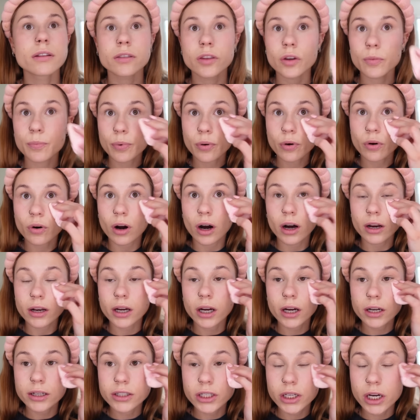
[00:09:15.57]
The
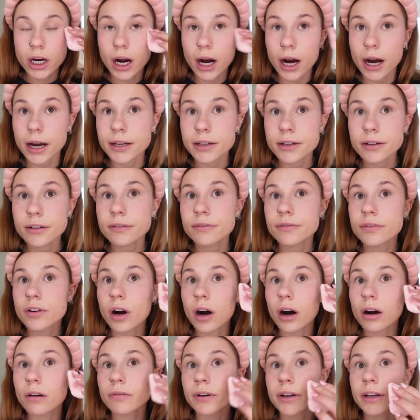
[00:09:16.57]
product kind of
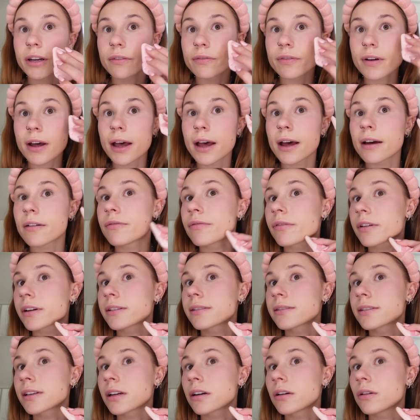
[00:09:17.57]
got rid of every
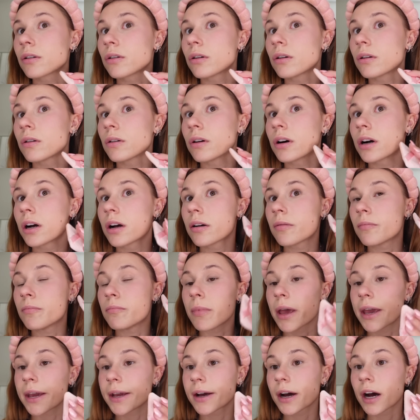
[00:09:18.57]
single
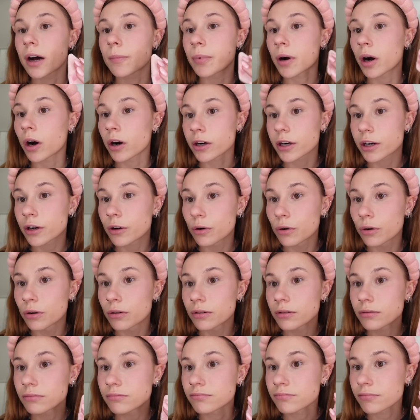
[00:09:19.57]
makeup
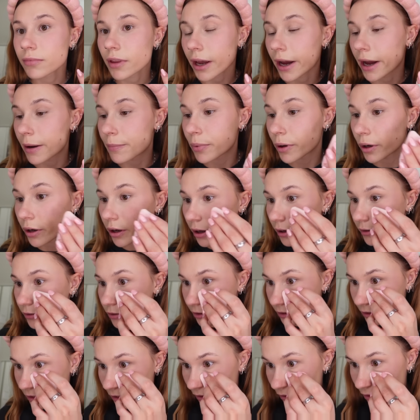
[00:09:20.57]
article I put
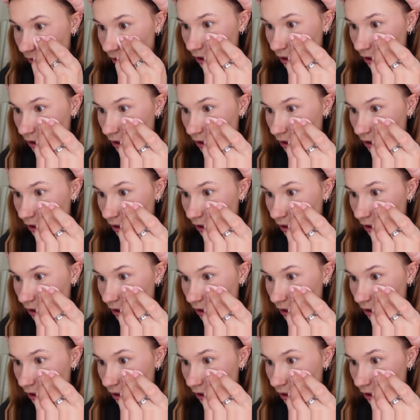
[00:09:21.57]
underneath